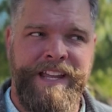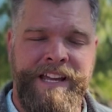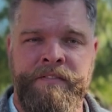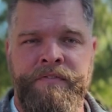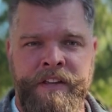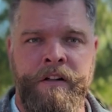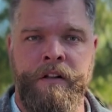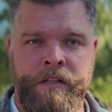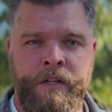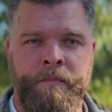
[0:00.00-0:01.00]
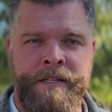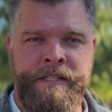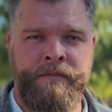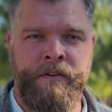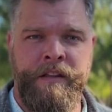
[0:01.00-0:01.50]
and feel a little bit
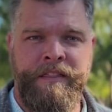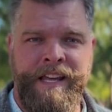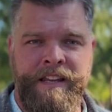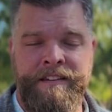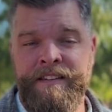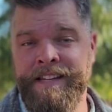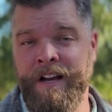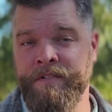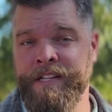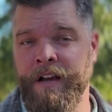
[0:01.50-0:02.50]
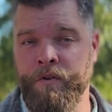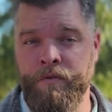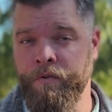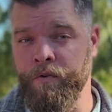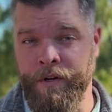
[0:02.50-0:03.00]
different than downtown
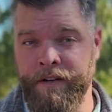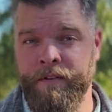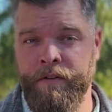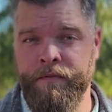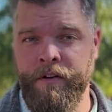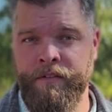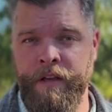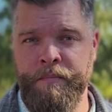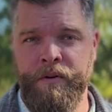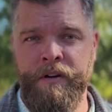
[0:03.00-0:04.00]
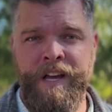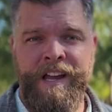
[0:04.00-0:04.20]
Greenville, for example.